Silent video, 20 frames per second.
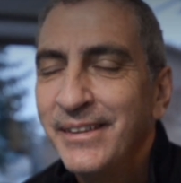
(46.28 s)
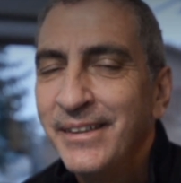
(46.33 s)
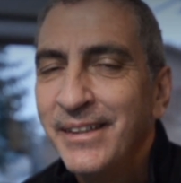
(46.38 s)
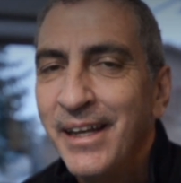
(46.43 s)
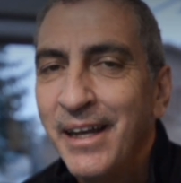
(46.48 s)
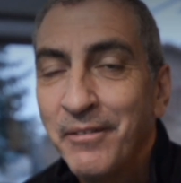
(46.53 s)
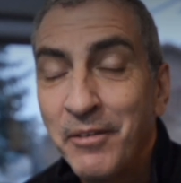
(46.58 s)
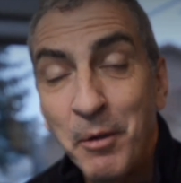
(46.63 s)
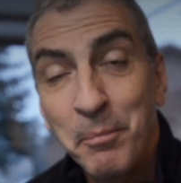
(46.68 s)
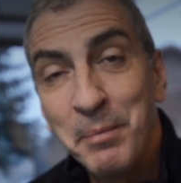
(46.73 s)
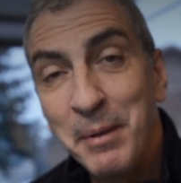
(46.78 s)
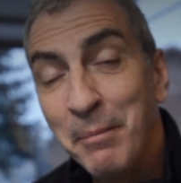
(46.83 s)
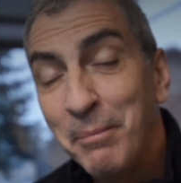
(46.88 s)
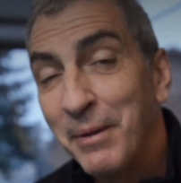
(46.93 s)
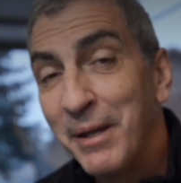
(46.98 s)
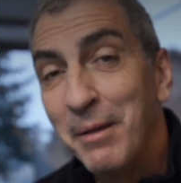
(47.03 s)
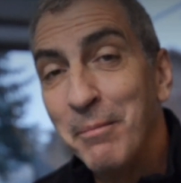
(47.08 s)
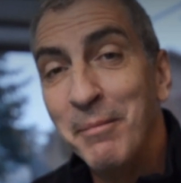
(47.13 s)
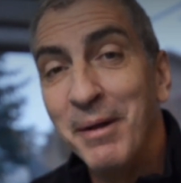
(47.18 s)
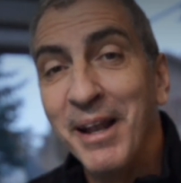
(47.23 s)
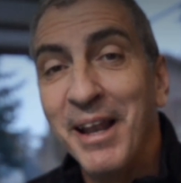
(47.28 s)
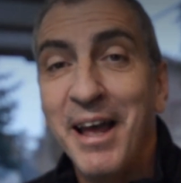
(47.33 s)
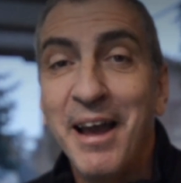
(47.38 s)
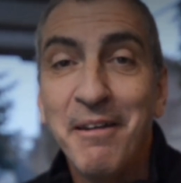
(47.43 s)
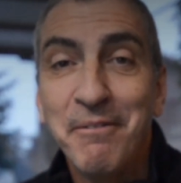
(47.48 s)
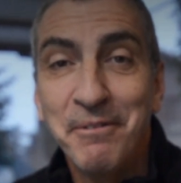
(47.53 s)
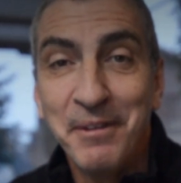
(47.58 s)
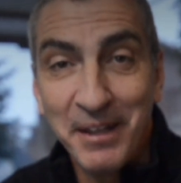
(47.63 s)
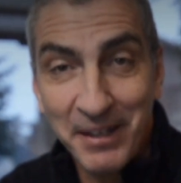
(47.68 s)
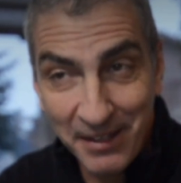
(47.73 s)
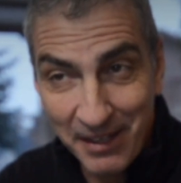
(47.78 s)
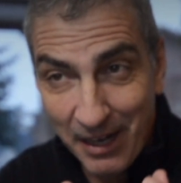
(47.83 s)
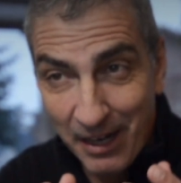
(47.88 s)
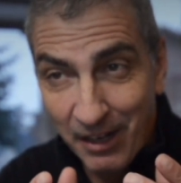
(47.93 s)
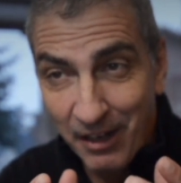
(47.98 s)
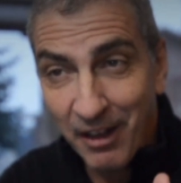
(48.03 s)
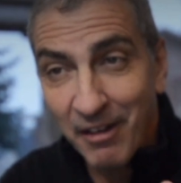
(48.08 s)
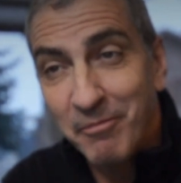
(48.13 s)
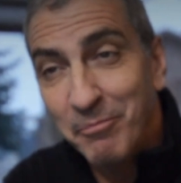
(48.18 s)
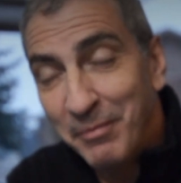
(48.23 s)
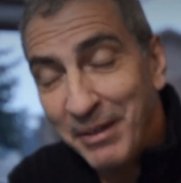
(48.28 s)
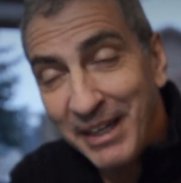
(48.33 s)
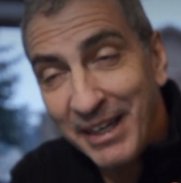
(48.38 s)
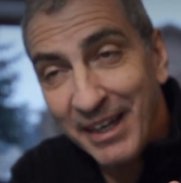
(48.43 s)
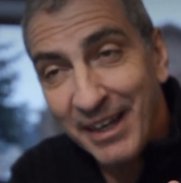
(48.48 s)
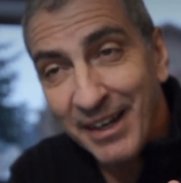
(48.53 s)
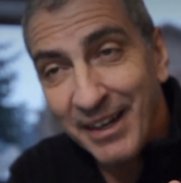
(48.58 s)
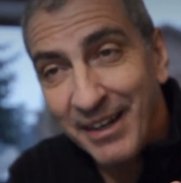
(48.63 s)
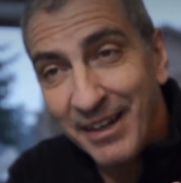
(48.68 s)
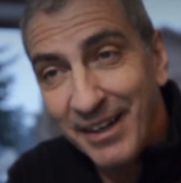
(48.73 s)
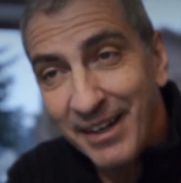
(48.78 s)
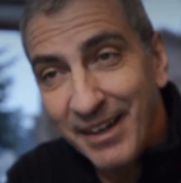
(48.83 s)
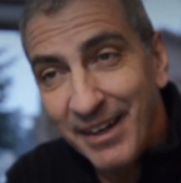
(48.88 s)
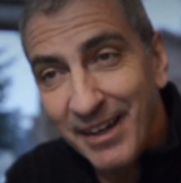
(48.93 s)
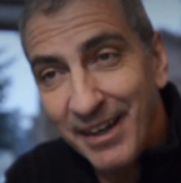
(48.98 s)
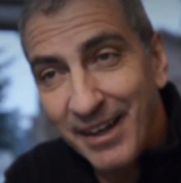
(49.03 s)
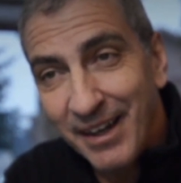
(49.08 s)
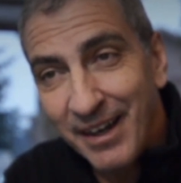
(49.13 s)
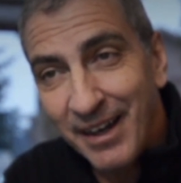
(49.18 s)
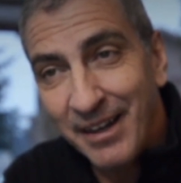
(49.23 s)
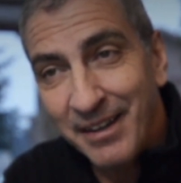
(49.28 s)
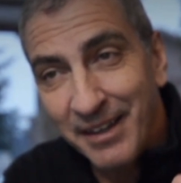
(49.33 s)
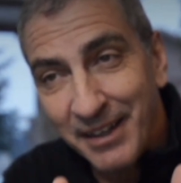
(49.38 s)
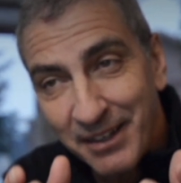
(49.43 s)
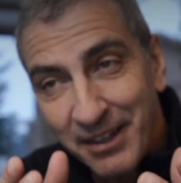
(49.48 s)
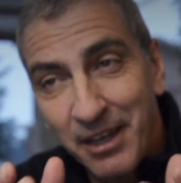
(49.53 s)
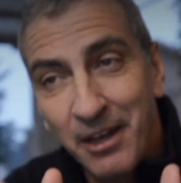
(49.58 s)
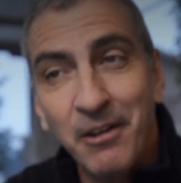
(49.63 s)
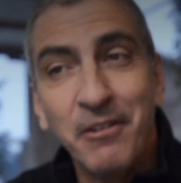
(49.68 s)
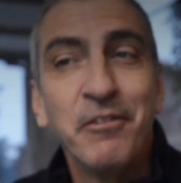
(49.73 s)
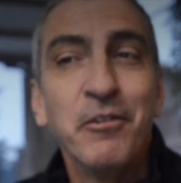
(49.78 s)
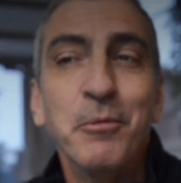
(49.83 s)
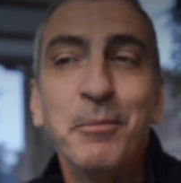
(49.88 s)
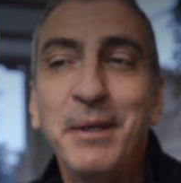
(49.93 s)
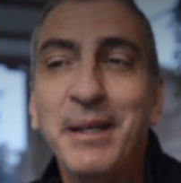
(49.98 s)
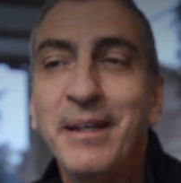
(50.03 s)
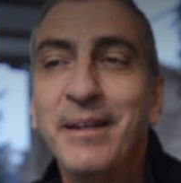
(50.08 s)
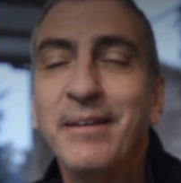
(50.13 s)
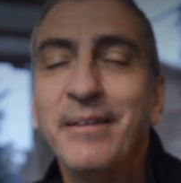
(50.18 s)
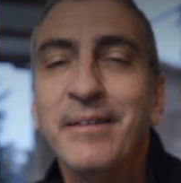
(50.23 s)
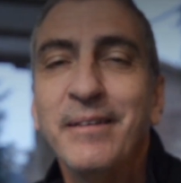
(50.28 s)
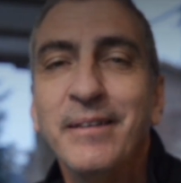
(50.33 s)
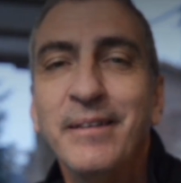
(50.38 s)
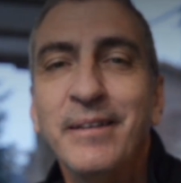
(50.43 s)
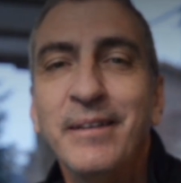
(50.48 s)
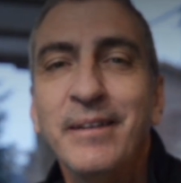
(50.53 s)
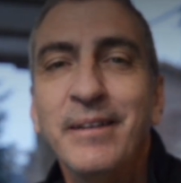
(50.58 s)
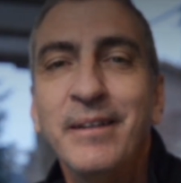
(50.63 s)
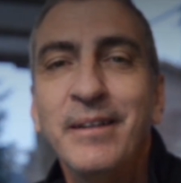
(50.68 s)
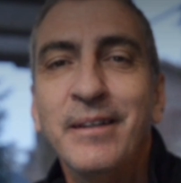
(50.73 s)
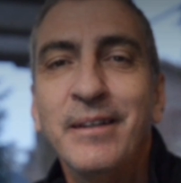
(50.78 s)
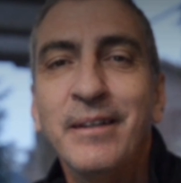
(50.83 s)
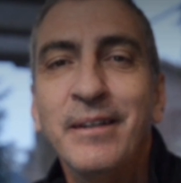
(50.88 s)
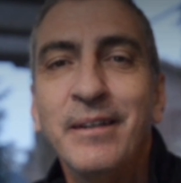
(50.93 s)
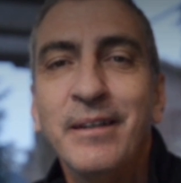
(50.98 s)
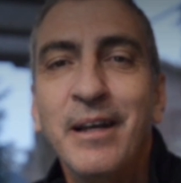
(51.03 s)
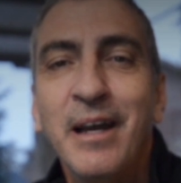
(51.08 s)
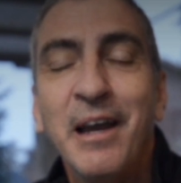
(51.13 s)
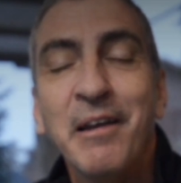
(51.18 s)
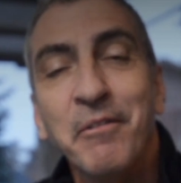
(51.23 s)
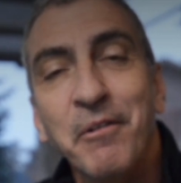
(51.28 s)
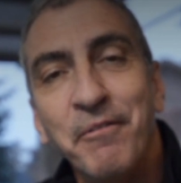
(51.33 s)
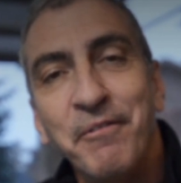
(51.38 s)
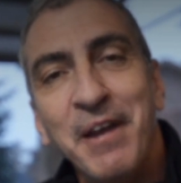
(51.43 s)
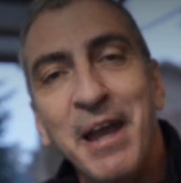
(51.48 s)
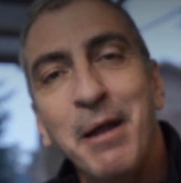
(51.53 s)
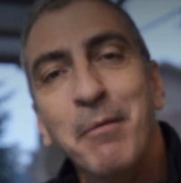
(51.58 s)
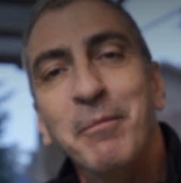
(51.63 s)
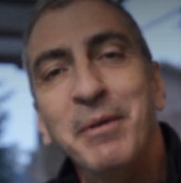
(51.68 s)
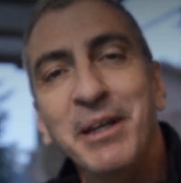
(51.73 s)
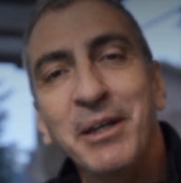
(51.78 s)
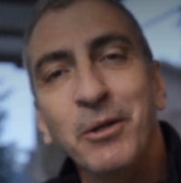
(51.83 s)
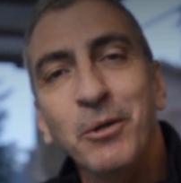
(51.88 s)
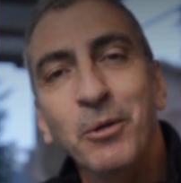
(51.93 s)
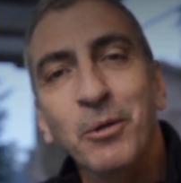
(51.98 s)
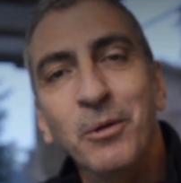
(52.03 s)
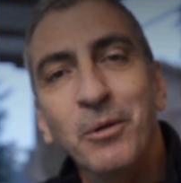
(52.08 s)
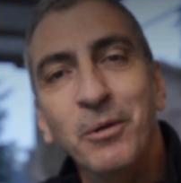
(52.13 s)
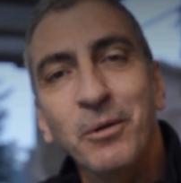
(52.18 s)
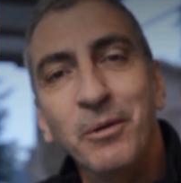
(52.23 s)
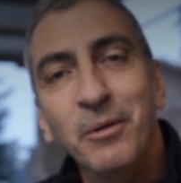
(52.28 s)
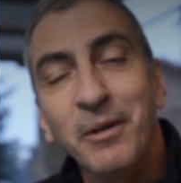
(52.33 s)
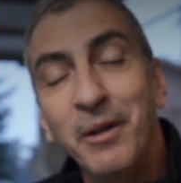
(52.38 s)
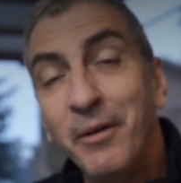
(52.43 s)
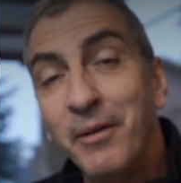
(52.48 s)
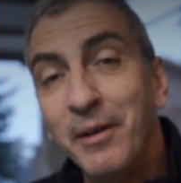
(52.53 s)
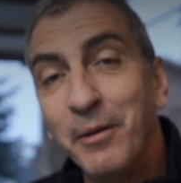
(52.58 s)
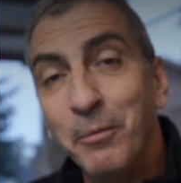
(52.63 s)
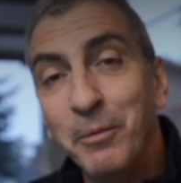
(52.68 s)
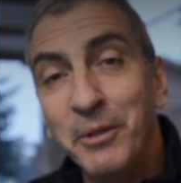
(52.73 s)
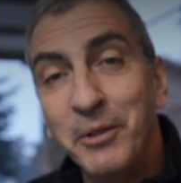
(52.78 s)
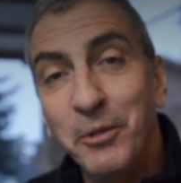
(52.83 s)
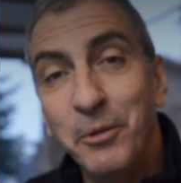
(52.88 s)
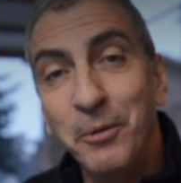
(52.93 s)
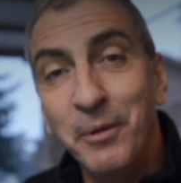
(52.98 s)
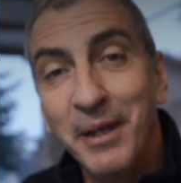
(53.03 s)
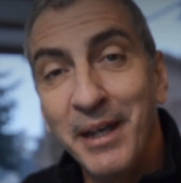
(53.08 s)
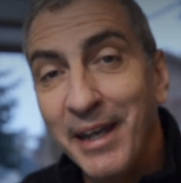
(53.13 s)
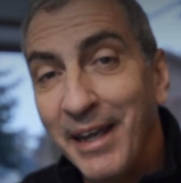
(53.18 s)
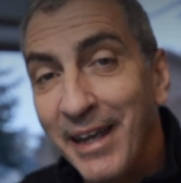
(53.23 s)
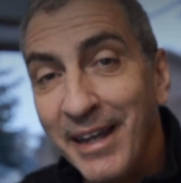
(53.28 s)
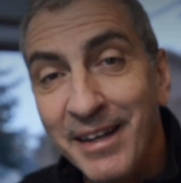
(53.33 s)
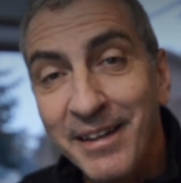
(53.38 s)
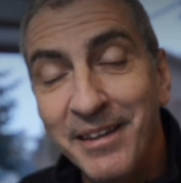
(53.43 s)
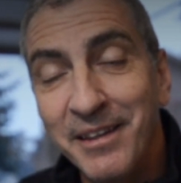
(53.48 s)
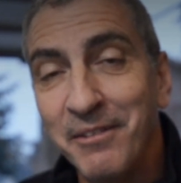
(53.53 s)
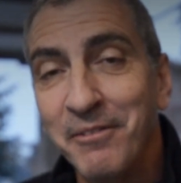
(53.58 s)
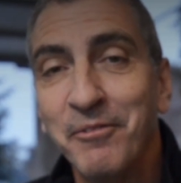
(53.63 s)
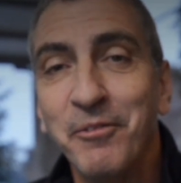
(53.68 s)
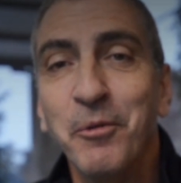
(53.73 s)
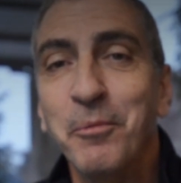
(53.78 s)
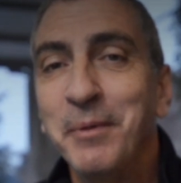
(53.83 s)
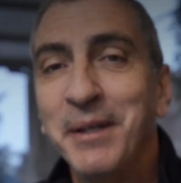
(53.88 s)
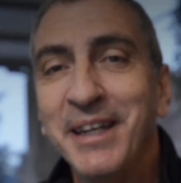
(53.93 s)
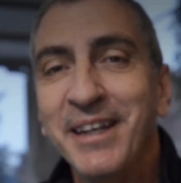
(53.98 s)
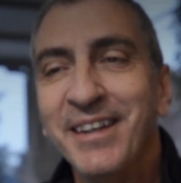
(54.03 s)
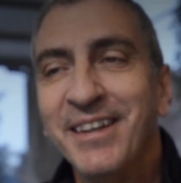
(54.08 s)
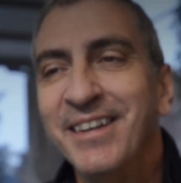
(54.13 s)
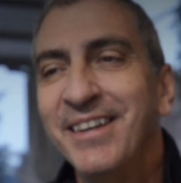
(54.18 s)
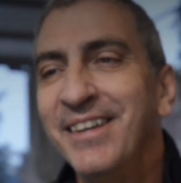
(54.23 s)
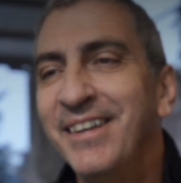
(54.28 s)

I've got people in my life that love me and that care for me. I have a family who literally would do anything for me.